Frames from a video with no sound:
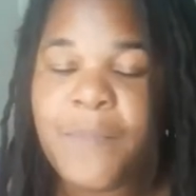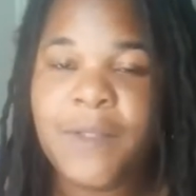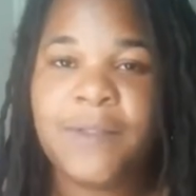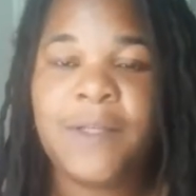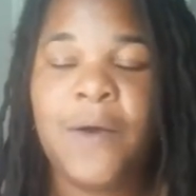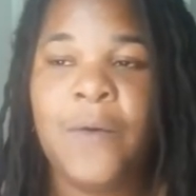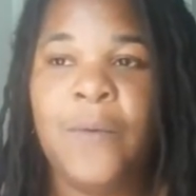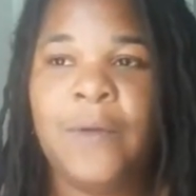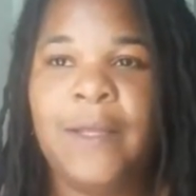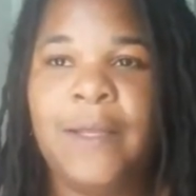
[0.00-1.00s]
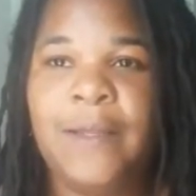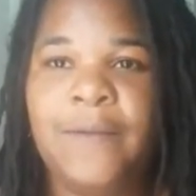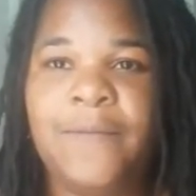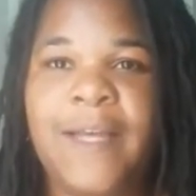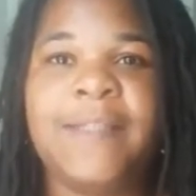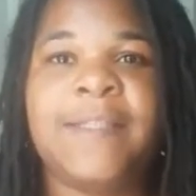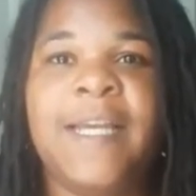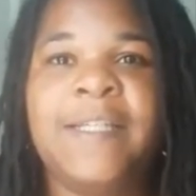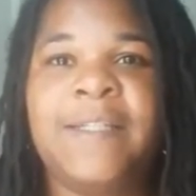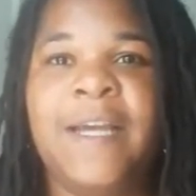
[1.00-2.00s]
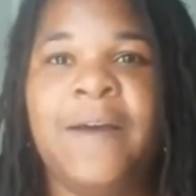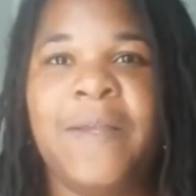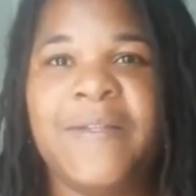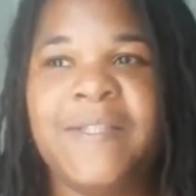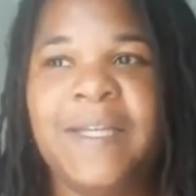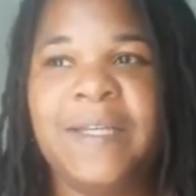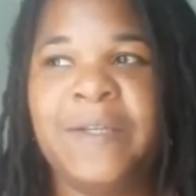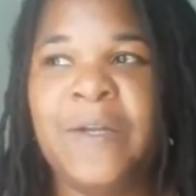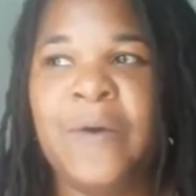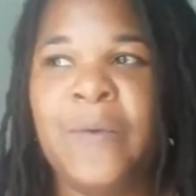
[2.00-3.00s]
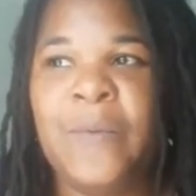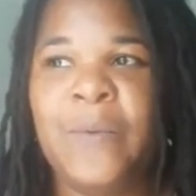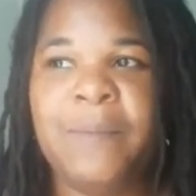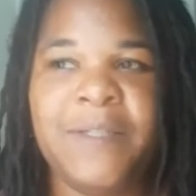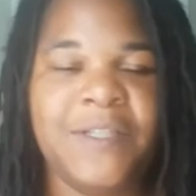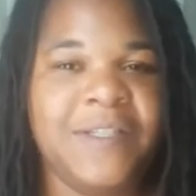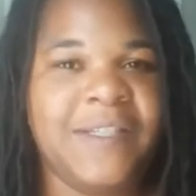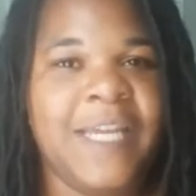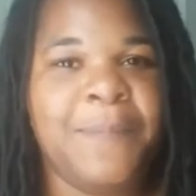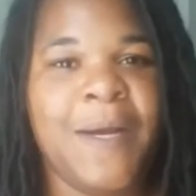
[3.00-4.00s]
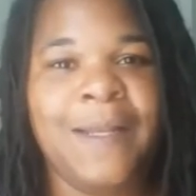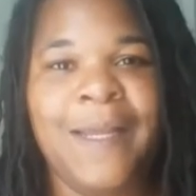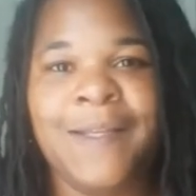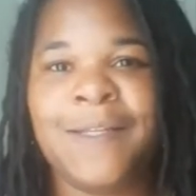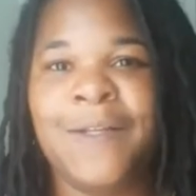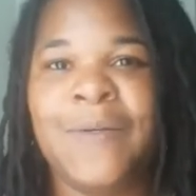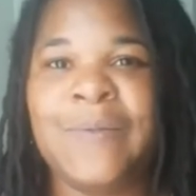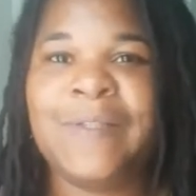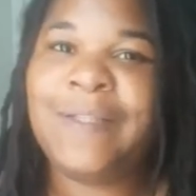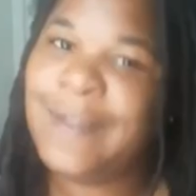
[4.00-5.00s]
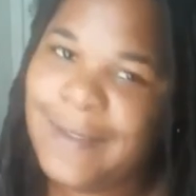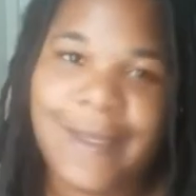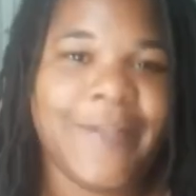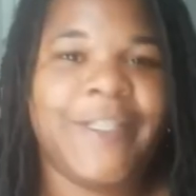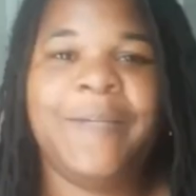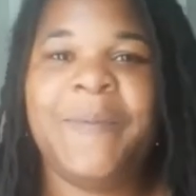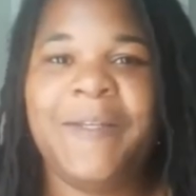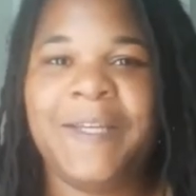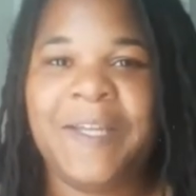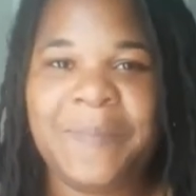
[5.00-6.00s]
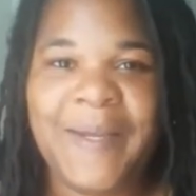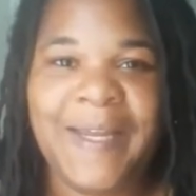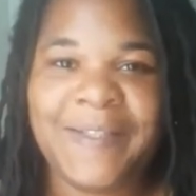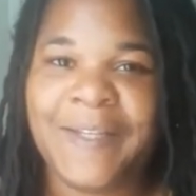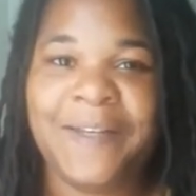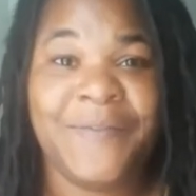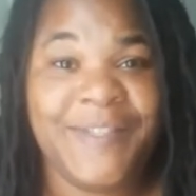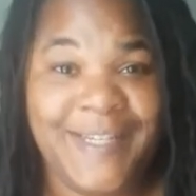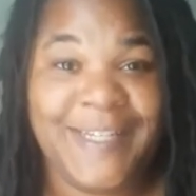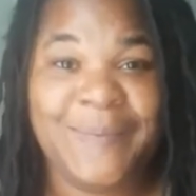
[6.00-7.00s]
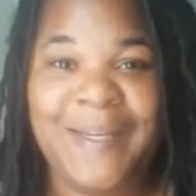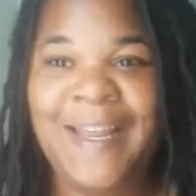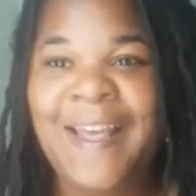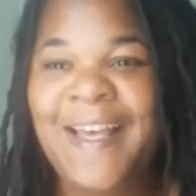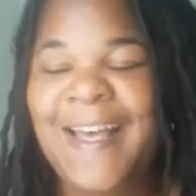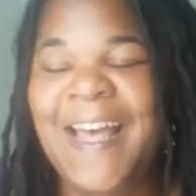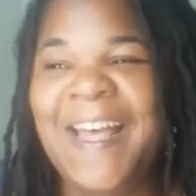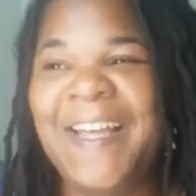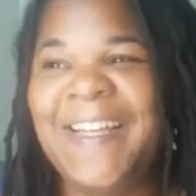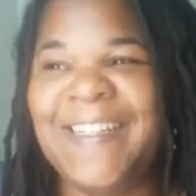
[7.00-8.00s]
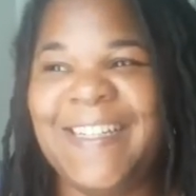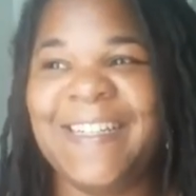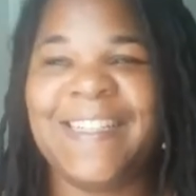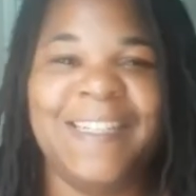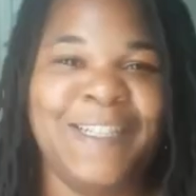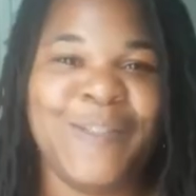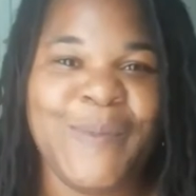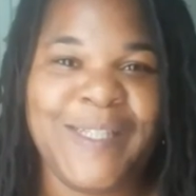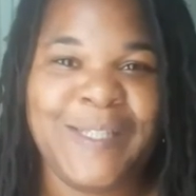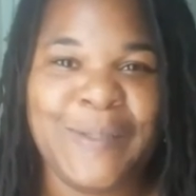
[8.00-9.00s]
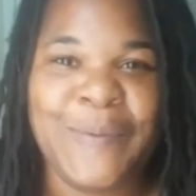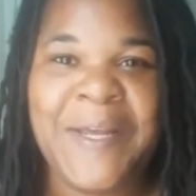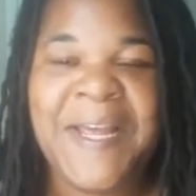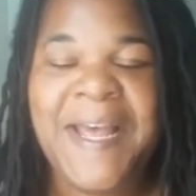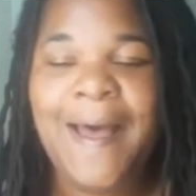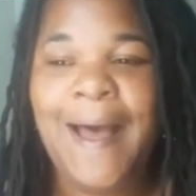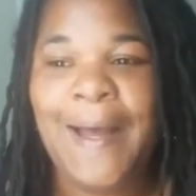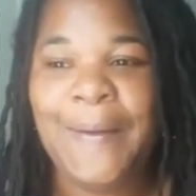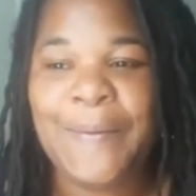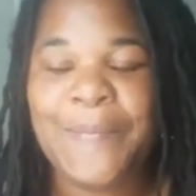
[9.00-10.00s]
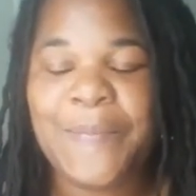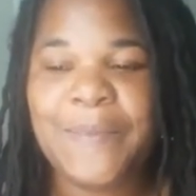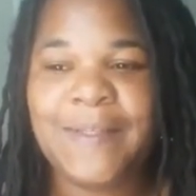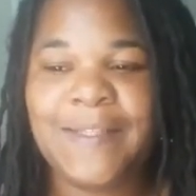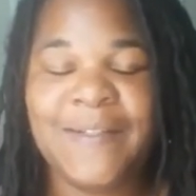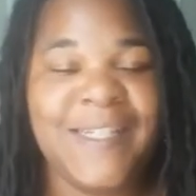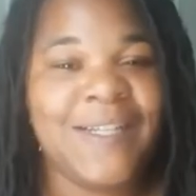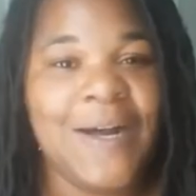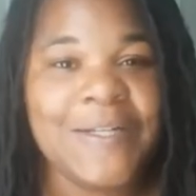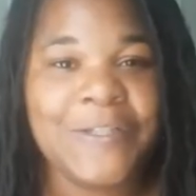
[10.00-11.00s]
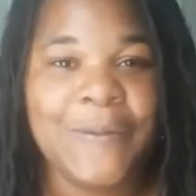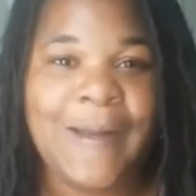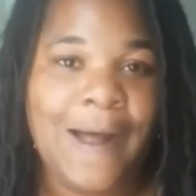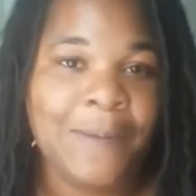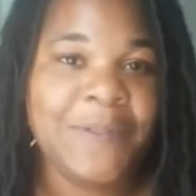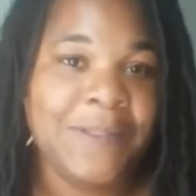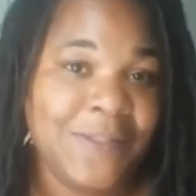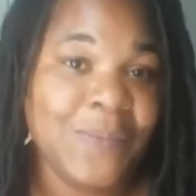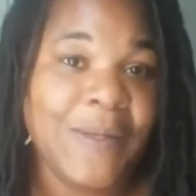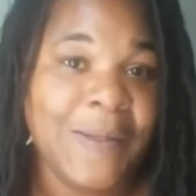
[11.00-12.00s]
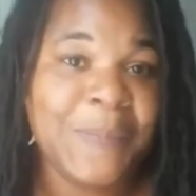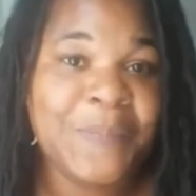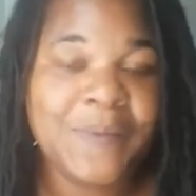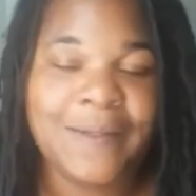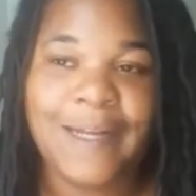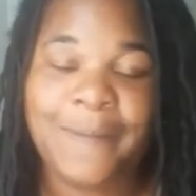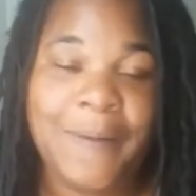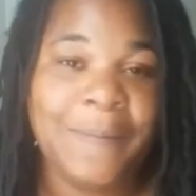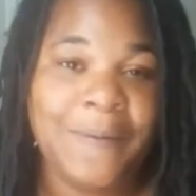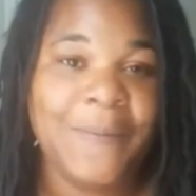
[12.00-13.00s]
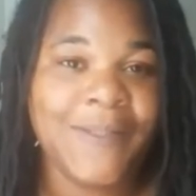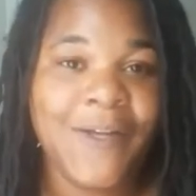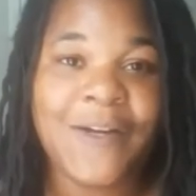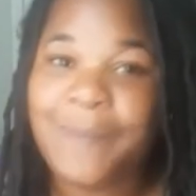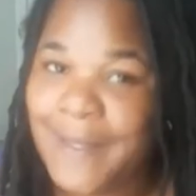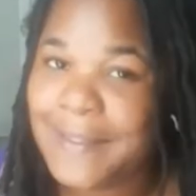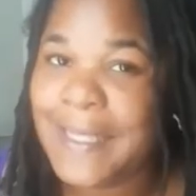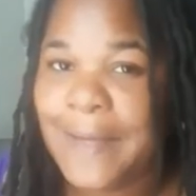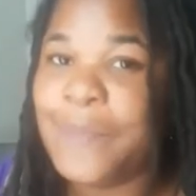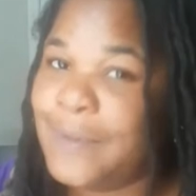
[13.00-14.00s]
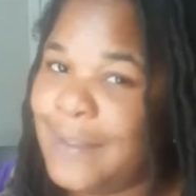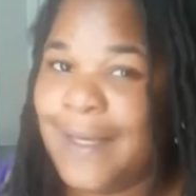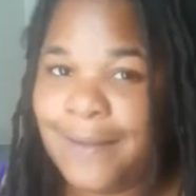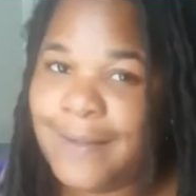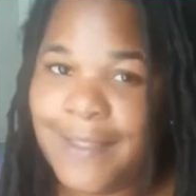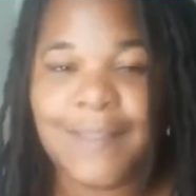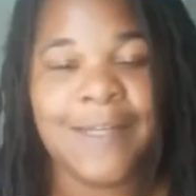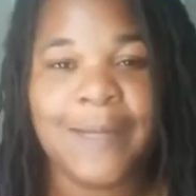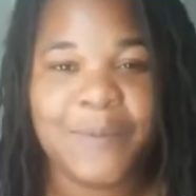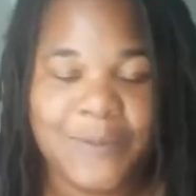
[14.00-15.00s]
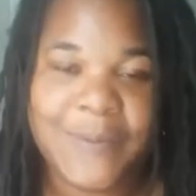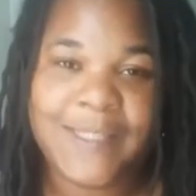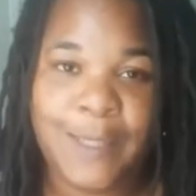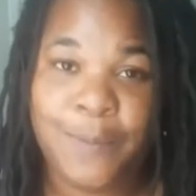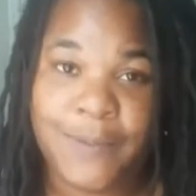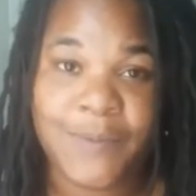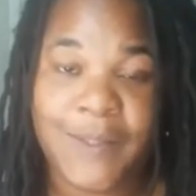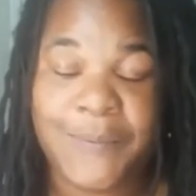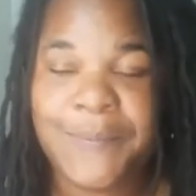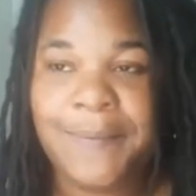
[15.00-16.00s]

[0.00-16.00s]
So if that's the case, y'all saying, you know, women should just keep our legs closed, y'all should keep your dick in your pants or get a vasectomy instead of telling us what to do. So that's also an option as well. A lot of people don't want to talk about that, but that's an option on the table as well.